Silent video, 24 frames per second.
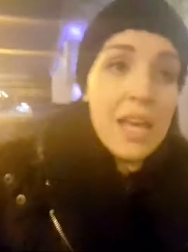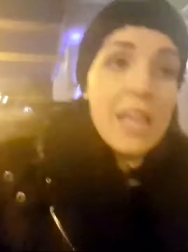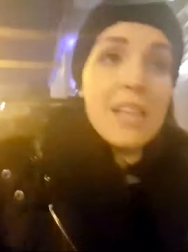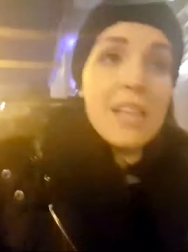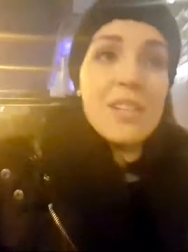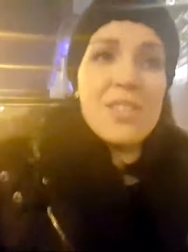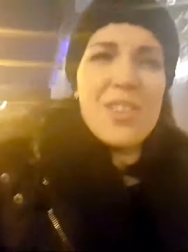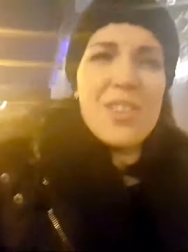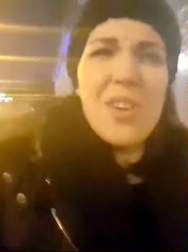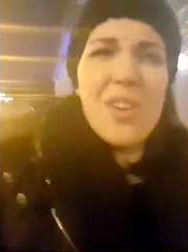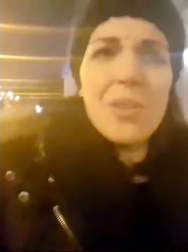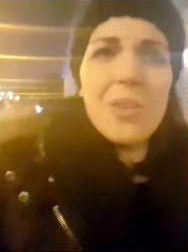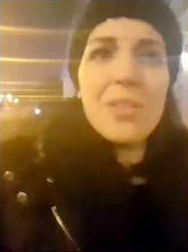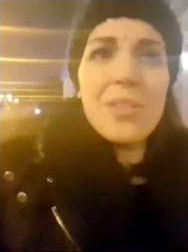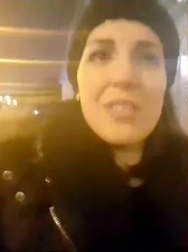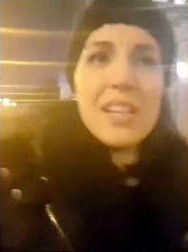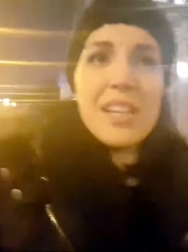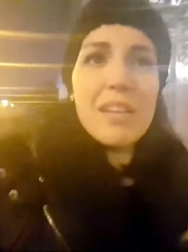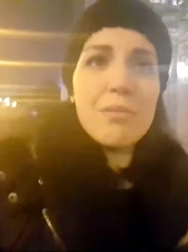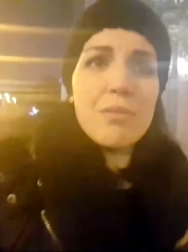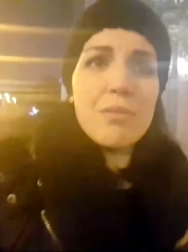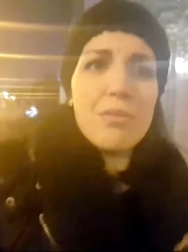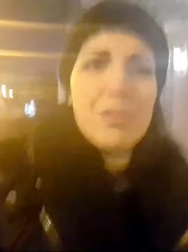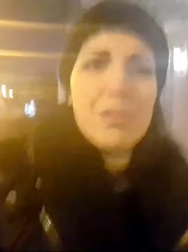So
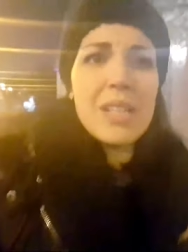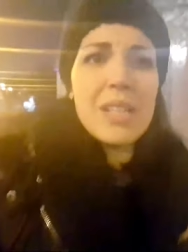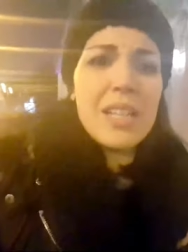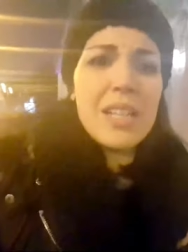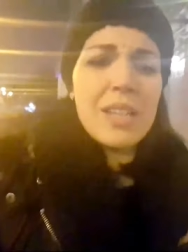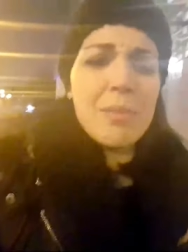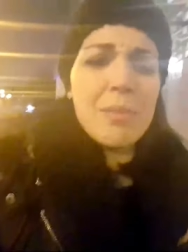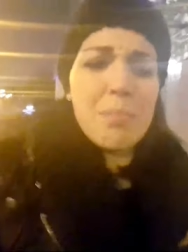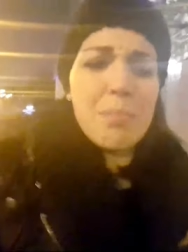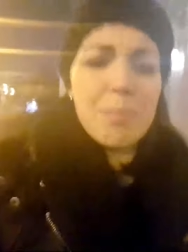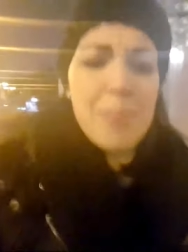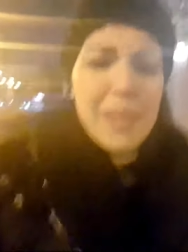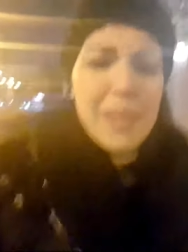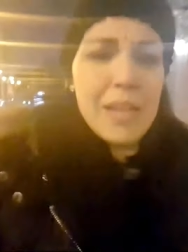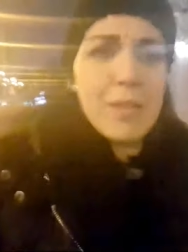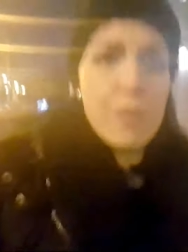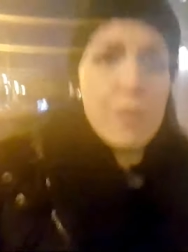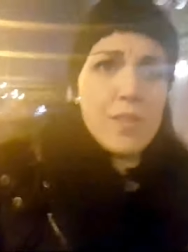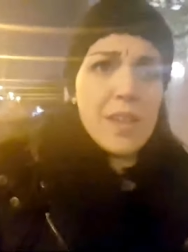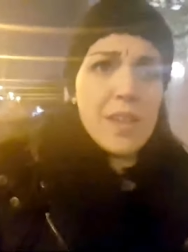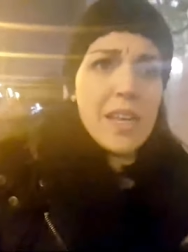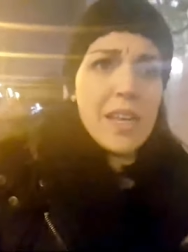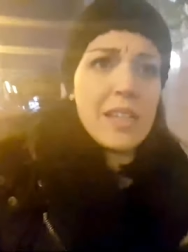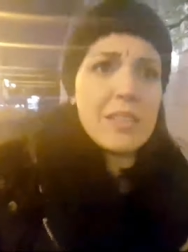never really big
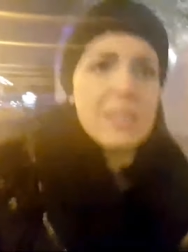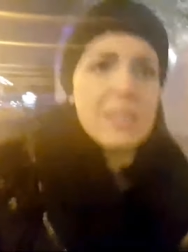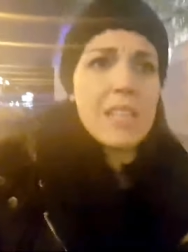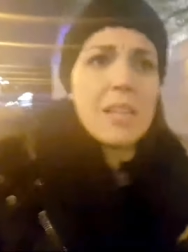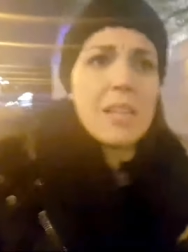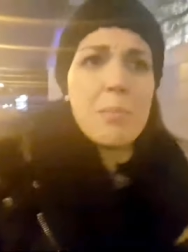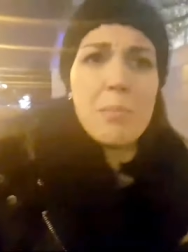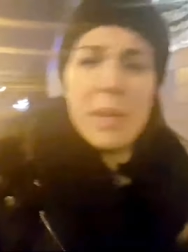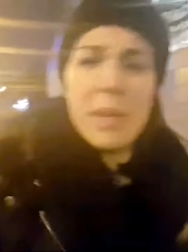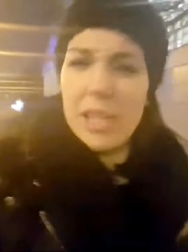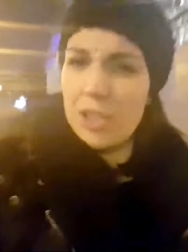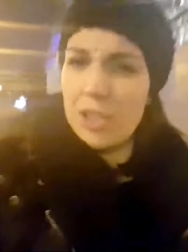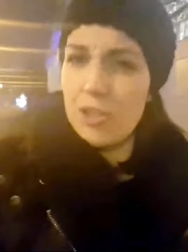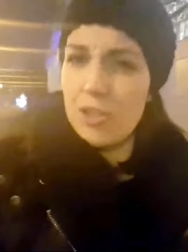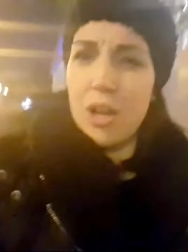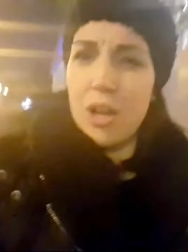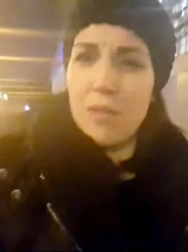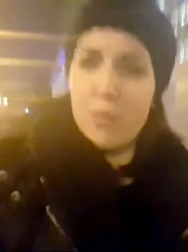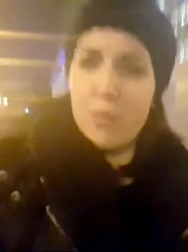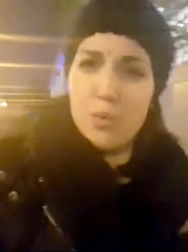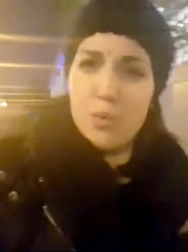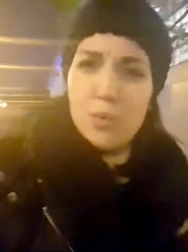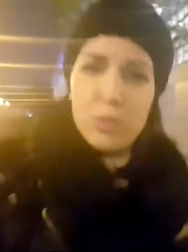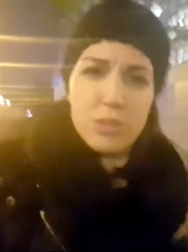things, like big
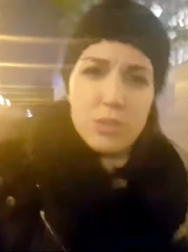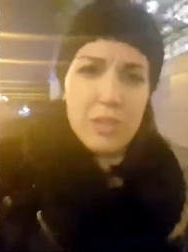travels,